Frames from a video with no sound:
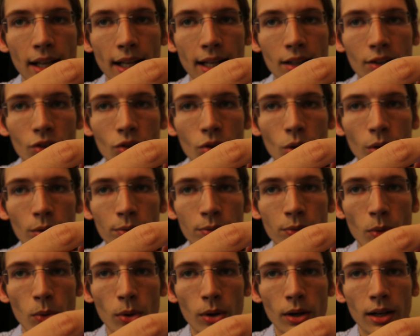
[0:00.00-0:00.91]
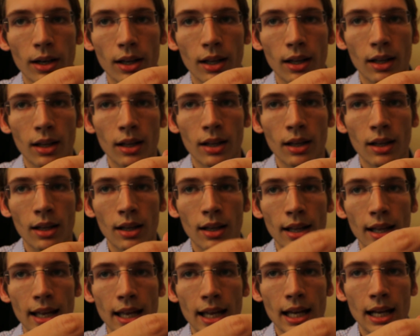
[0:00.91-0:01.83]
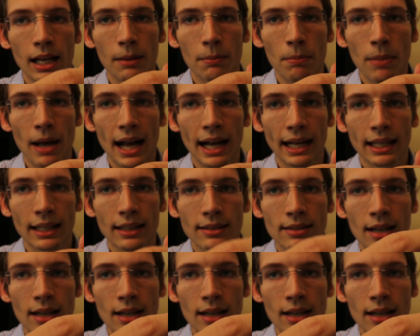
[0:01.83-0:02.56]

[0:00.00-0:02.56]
I can scroll forward and back in